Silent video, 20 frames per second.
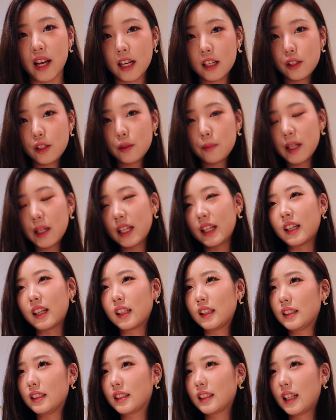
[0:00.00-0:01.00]
I do my hair
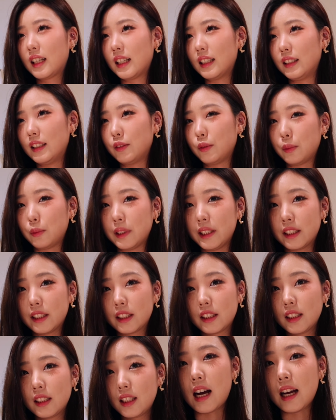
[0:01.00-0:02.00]
is kind of
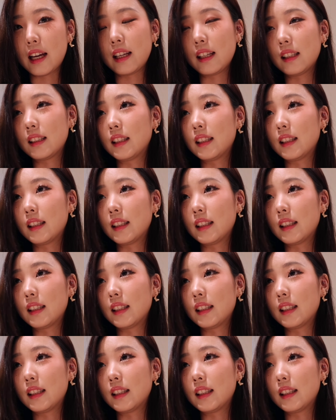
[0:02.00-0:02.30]
weird. I